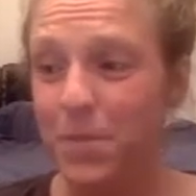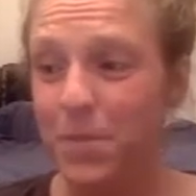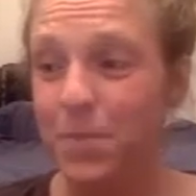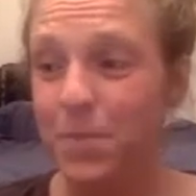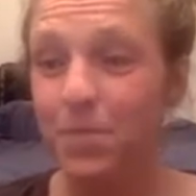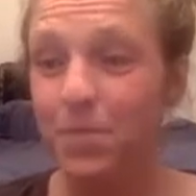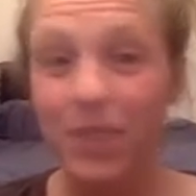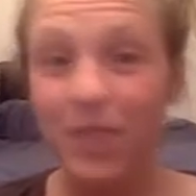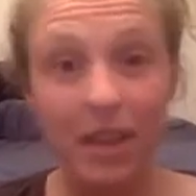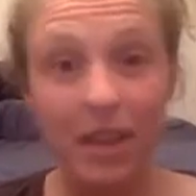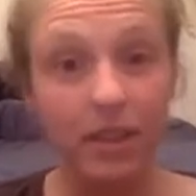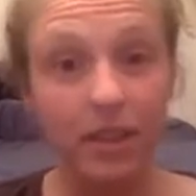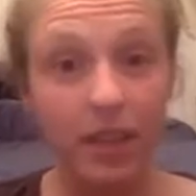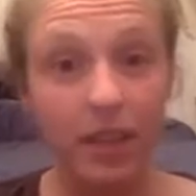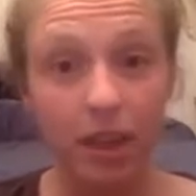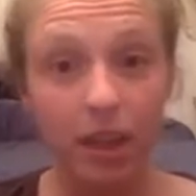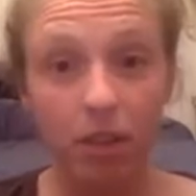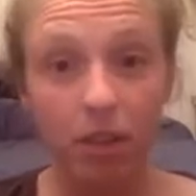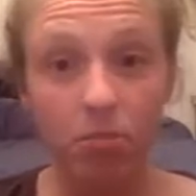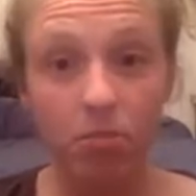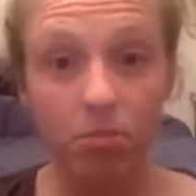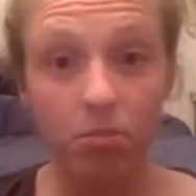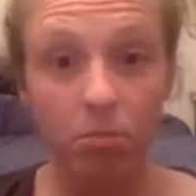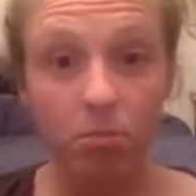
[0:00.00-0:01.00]
This
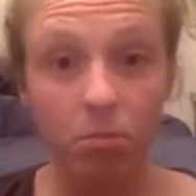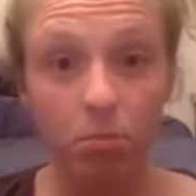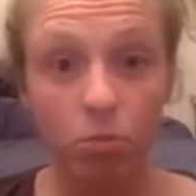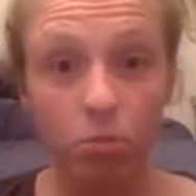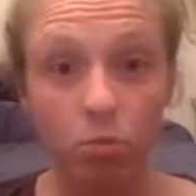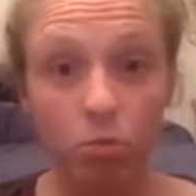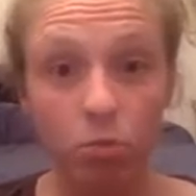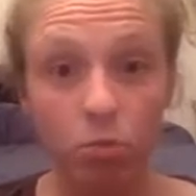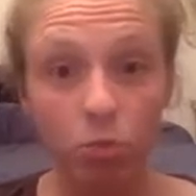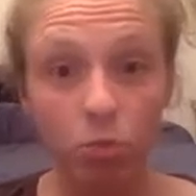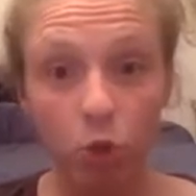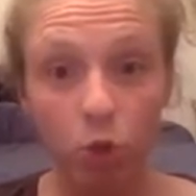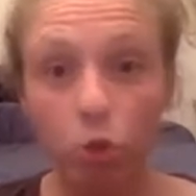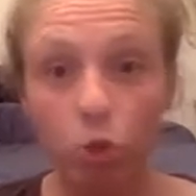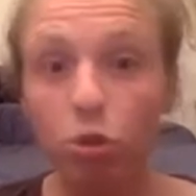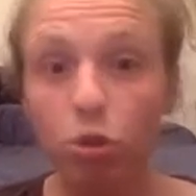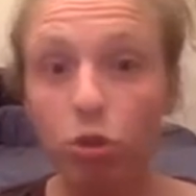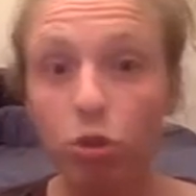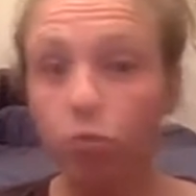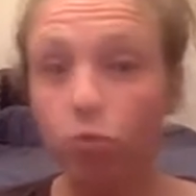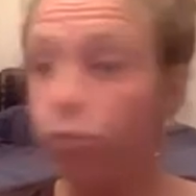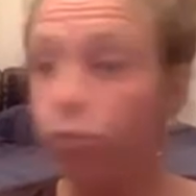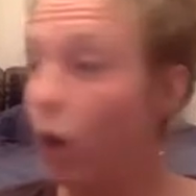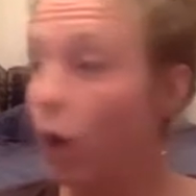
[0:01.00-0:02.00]
here, you
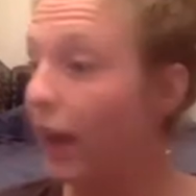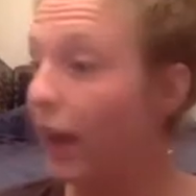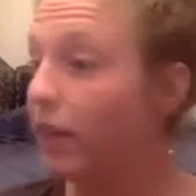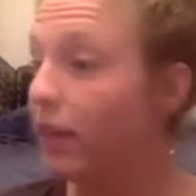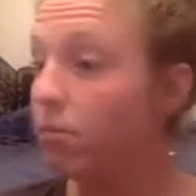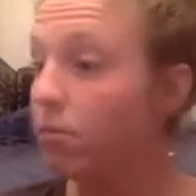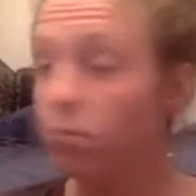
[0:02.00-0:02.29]
could write,